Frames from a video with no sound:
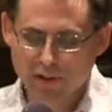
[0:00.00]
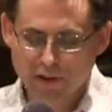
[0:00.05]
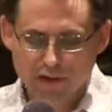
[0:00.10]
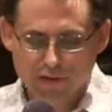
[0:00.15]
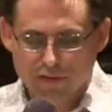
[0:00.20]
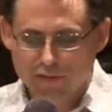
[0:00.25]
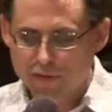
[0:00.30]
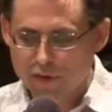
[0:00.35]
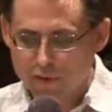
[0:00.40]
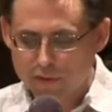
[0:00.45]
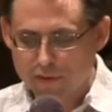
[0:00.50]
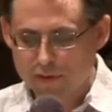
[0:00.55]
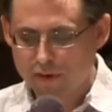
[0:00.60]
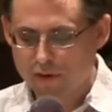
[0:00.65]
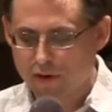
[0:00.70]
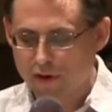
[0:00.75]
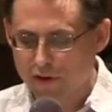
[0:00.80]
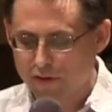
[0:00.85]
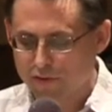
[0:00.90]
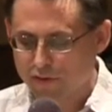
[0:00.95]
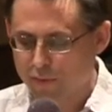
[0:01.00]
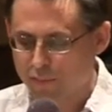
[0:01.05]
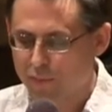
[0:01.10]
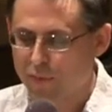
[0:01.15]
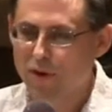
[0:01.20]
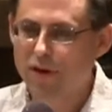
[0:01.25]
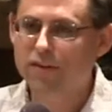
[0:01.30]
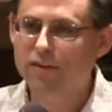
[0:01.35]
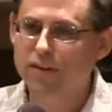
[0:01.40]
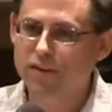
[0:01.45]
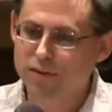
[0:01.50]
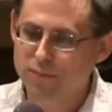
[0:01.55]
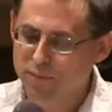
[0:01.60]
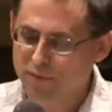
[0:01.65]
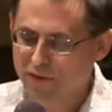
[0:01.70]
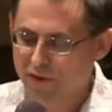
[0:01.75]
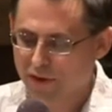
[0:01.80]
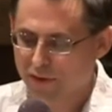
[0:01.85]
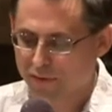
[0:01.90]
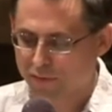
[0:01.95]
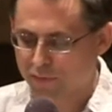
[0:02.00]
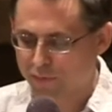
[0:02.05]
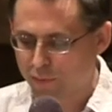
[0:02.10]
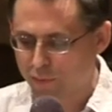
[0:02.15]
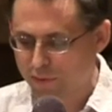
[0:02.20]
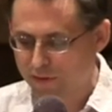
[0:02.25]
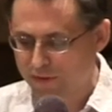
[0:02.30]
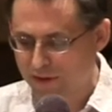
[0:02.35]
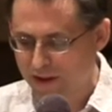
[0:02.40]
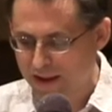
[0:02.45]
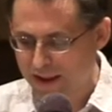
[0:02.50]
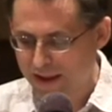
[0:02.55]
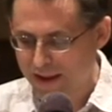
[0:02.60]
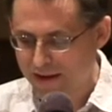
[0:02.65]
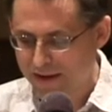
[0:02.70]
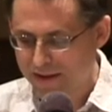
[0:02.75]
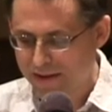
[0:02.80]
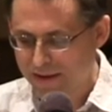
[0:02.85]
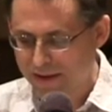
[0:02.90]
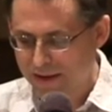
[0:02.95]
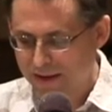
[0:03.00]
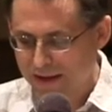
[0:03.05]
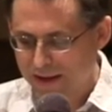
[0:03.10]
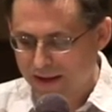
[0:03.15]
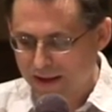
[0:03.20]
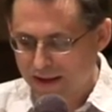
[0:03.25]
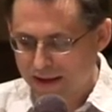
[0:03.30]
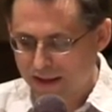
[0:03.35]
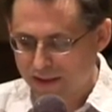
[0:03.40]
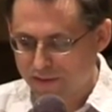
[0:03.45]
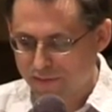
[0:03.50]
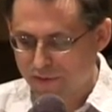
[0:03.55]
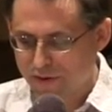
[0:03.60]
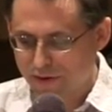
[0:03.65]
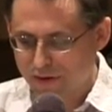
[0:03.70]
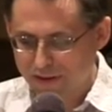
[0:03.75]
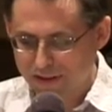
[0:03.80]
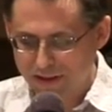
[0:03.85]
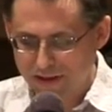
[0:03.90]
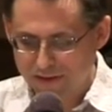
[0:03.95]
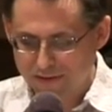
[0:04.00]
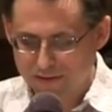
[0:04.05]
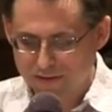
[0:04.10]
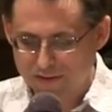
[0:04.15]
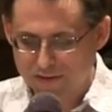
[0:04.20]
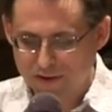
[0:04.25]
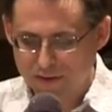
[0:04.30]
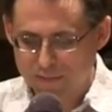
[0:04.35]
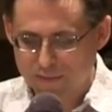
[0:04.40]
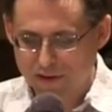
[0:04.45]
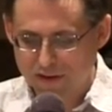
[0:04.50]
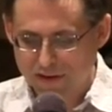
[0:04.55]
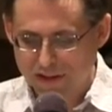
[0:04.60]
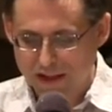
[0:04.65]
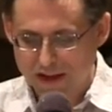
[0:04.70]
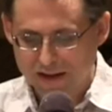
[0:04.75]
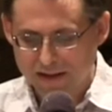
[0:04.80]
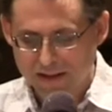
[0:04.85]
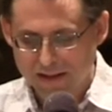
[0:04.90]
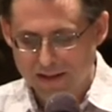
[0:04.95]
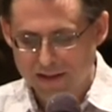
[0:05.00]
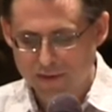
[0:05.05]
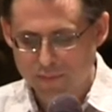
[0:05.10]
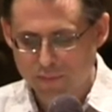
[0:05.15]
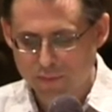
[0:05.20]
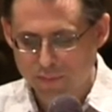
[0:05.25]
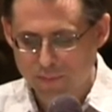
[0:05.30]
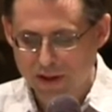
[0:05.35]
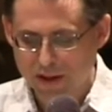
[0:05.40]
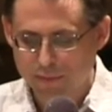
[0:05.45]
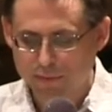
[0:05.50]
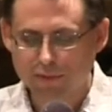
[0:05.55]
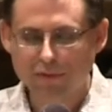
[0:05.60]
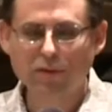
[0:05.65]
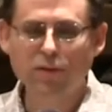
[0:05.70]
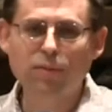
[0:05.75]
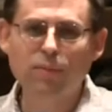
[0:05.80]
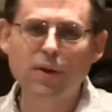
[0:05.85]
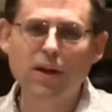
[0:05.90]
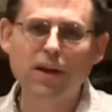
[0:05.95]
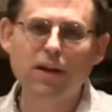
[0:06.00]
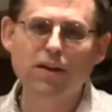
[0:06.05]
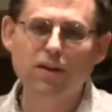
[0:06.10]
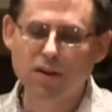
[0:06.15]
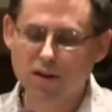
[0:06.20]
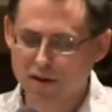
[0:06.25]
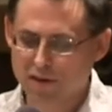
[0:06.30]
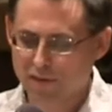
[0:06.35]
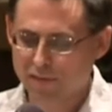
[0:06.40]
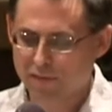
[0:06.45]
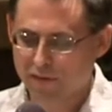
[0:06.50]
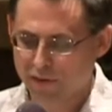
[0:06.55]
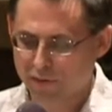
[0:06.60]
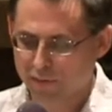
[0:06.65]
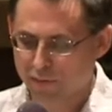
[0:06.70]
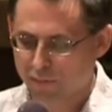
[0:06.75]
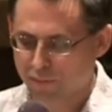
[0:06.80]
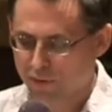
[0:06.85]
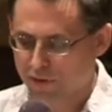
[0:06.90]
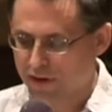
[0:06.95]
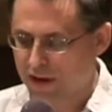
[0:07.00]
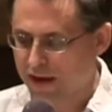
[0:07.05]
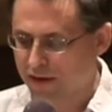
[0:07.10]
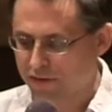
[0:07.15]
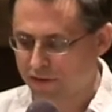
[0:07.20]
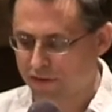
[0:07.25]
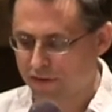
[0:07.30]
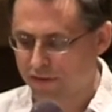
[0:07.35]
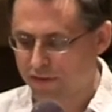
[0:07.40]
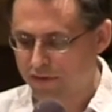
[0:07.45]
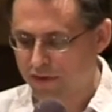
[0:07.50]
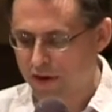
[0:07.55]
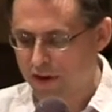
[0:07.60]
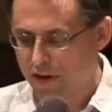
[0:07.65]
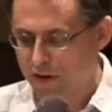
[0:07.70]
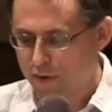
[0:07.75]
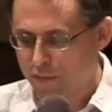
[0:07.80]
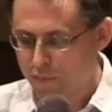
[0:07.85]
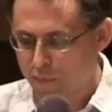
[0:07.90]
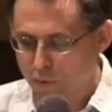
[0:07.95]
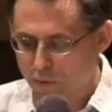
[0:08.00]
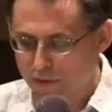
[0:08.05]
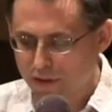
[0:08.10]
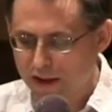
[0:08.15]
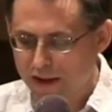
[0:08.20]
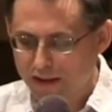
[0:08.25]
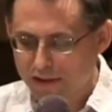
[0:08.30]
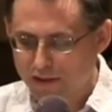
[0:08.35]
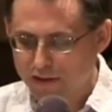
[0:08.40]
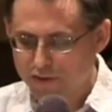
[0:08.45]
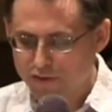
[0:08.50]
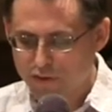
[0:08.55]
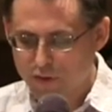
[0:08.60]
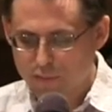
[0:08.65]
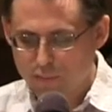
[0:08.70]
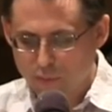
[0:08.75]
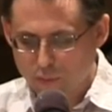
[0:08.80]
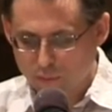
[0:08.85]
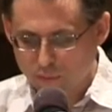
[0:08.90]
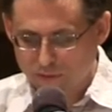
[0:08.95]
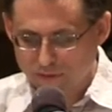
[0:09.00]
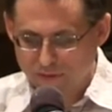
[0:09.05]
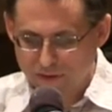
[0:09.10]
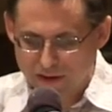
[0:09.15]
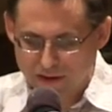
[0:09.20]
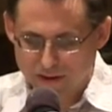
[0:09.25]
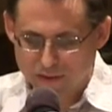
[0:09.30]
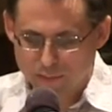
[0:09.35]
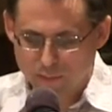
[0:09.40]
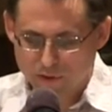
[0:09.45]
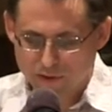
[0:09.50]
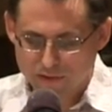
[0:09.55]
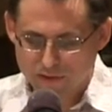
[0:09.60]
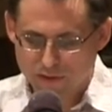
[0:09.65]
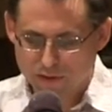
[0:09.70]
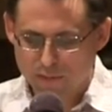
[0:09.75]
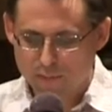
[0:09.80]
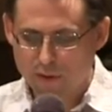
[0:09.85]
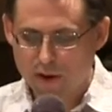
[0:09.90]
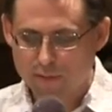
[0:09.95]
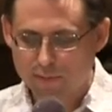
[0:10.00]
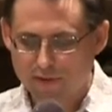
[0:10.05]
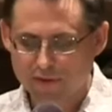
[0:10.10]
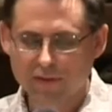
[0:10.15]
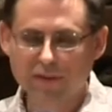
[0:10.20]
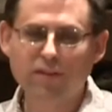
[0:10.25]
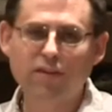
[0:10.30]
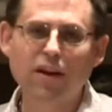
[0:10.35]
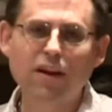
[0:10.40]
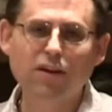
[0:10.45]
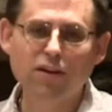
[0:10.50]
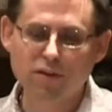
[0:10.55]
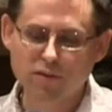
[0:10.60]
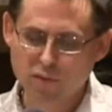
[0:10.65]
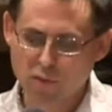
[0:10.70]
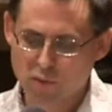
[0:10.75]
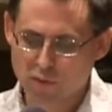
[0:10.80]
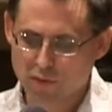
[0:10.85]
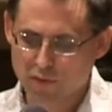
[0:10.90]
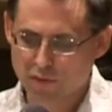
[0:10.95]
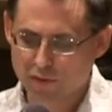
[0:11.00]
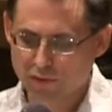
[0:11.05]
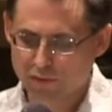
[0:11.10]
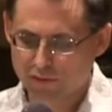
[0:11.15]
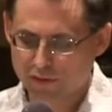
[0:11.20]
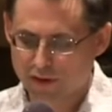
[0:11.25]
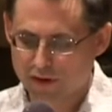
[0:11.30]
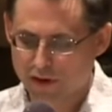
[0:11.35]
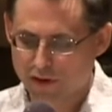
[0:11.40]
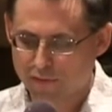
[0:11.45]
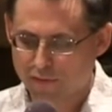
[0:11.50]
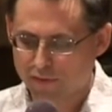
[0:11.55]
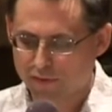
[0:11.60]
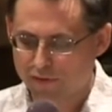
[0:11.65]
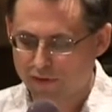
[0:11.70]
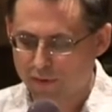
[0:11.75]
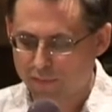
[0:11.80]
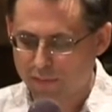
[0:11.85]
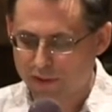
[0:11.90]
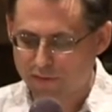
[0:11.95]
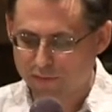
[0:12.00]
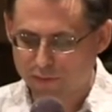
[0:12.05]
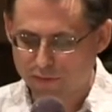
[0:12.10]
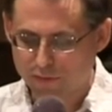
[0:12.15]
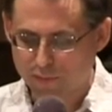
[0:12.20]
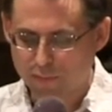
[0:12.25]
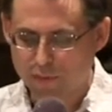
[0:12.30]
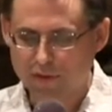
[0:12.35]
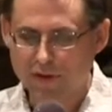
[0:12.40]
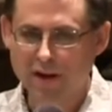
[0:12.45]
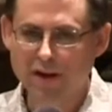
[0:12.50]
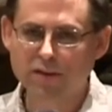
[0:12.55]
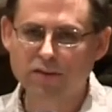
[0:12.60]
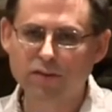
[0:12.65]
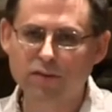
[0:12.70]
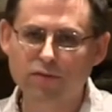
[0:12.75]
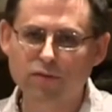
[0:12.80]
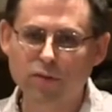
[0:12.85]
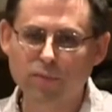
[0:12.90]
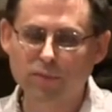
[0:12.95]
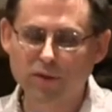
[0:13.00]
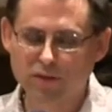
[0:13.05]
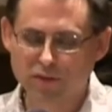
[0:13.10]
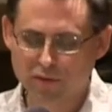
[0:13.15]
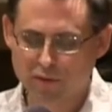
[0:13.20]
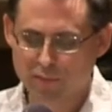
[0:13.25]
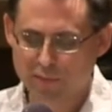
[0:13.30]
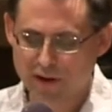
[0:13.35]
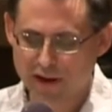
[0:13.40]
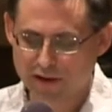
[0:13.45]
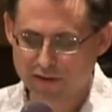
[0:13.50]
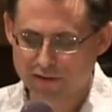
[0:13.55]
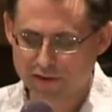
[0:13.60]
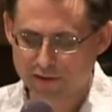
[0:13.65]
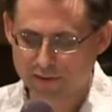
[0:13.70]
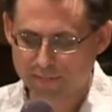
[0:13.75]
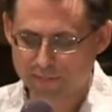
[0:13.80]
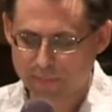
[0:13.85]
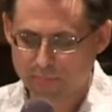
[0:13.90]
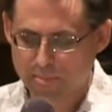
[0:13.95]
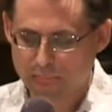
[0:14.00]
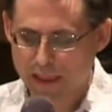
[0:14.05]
plus folk are also bracing themselves for what's ahead. At the very least, it seems unlikely that we'll be able to depend on federal protections. More likely, Trump will rescind President Obama's executive orders that offered some levels of protection from discrimination.